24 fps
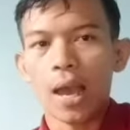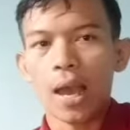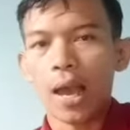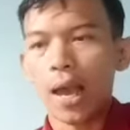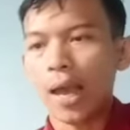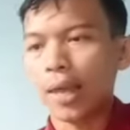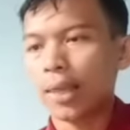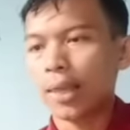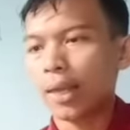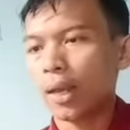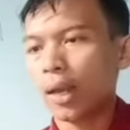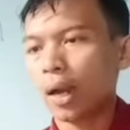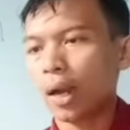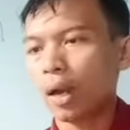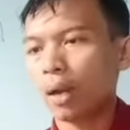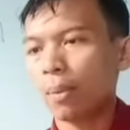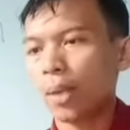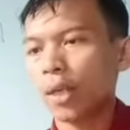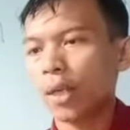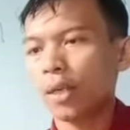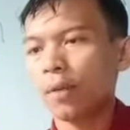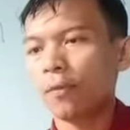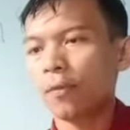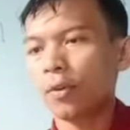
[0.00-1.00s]
And then how
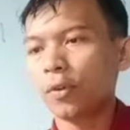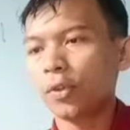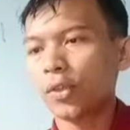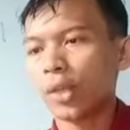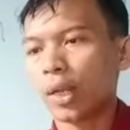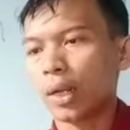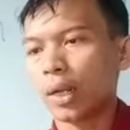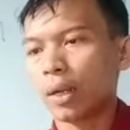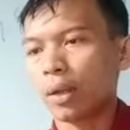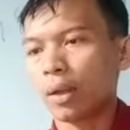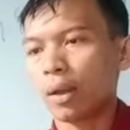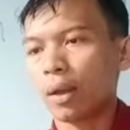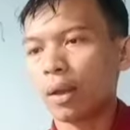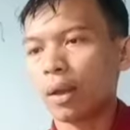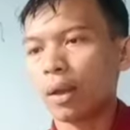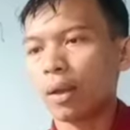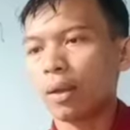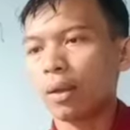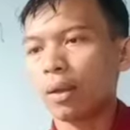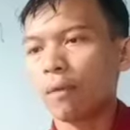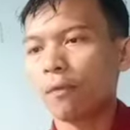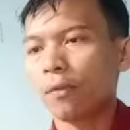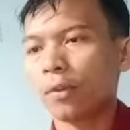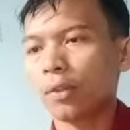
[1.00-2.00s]
about the footer?
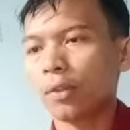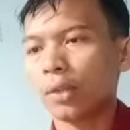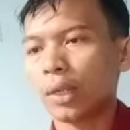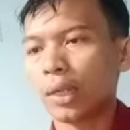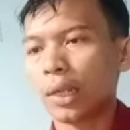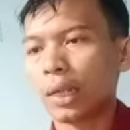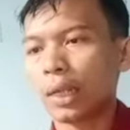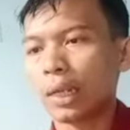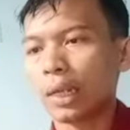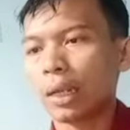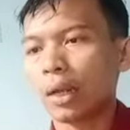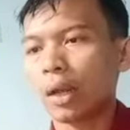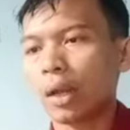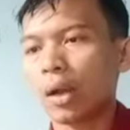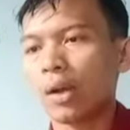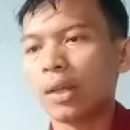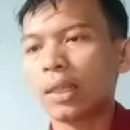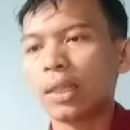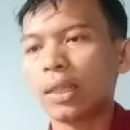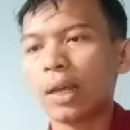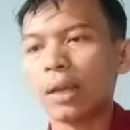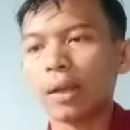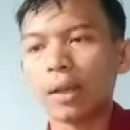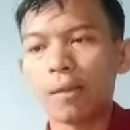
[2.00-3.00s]
The footer,
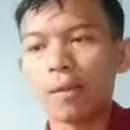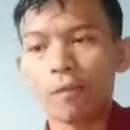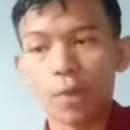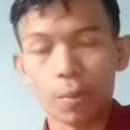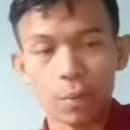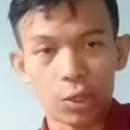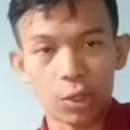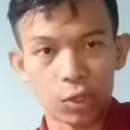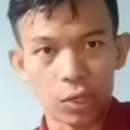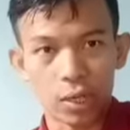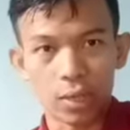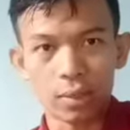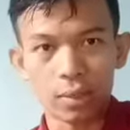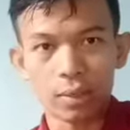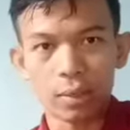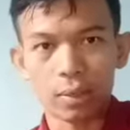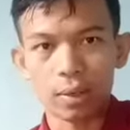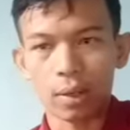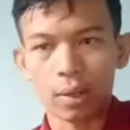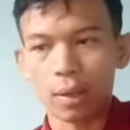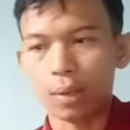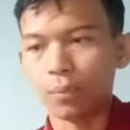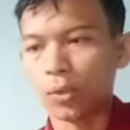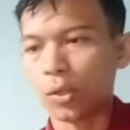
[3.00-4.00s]
contact information,
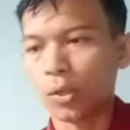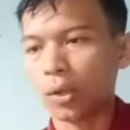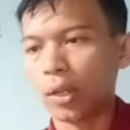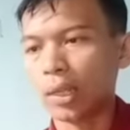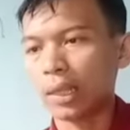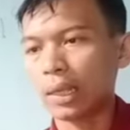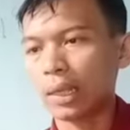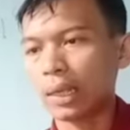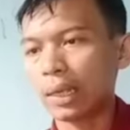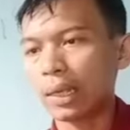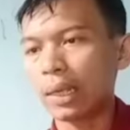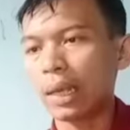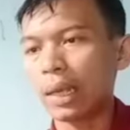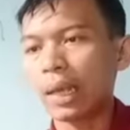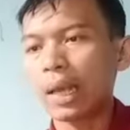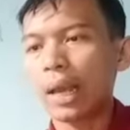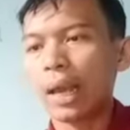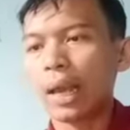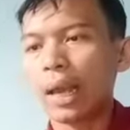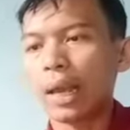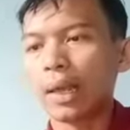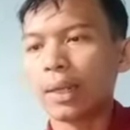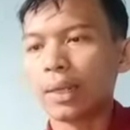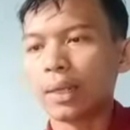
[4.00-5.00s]
absolutely,
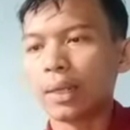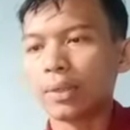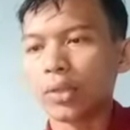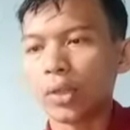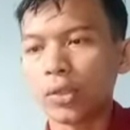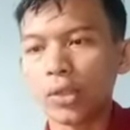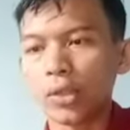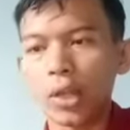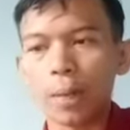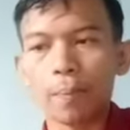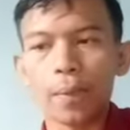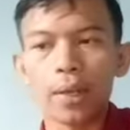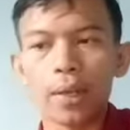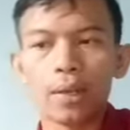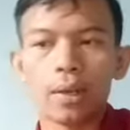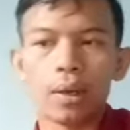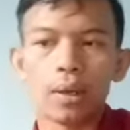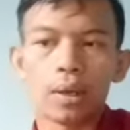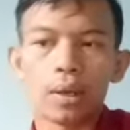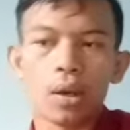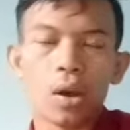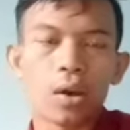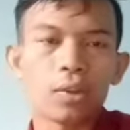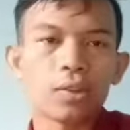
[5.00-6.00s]
and then social
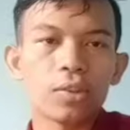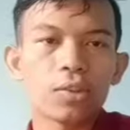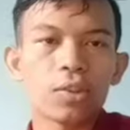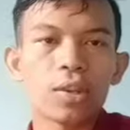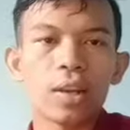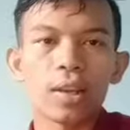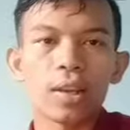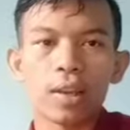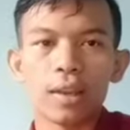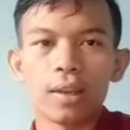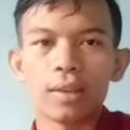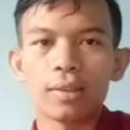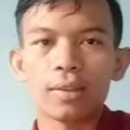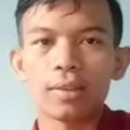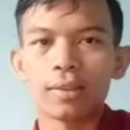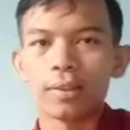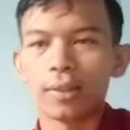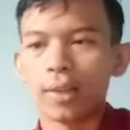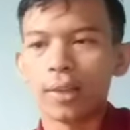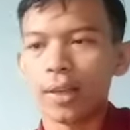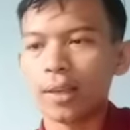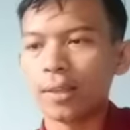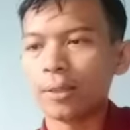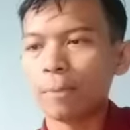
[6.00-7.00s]
media accounts
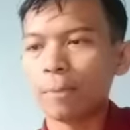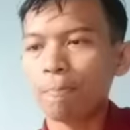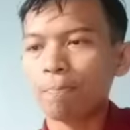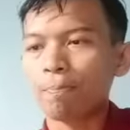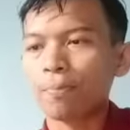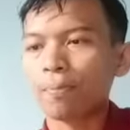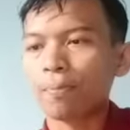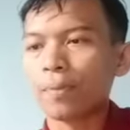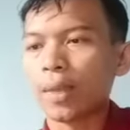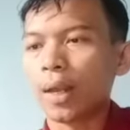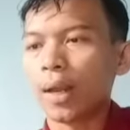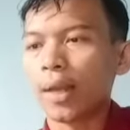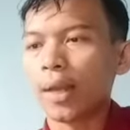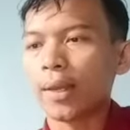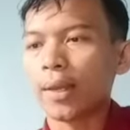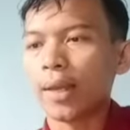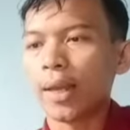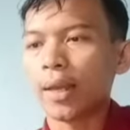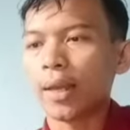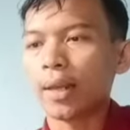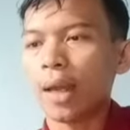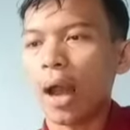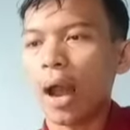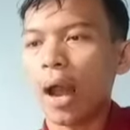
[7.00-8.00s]
links, yes, and
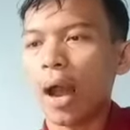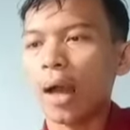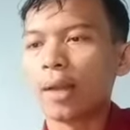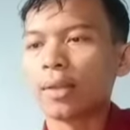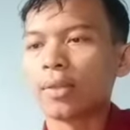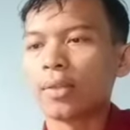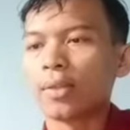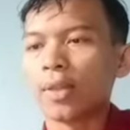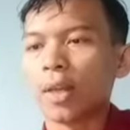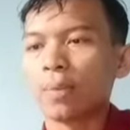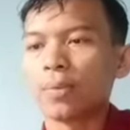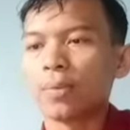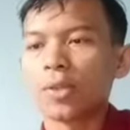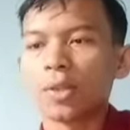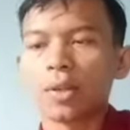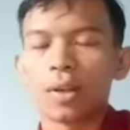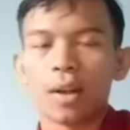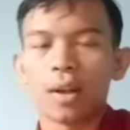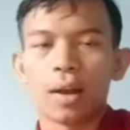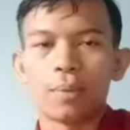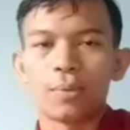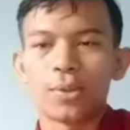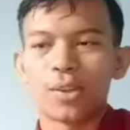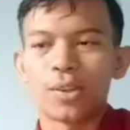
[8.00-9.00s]
then
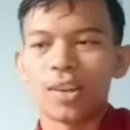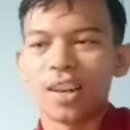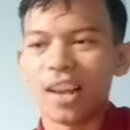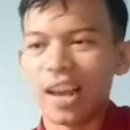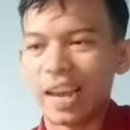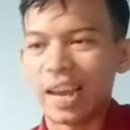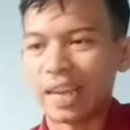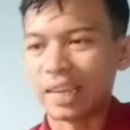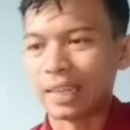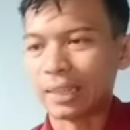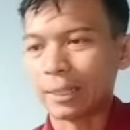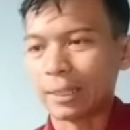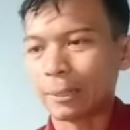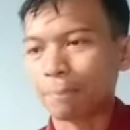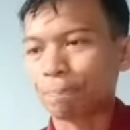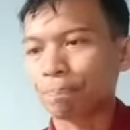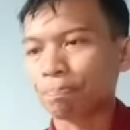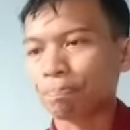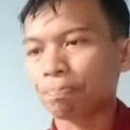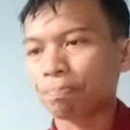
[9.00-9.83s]
unsubscribe lines.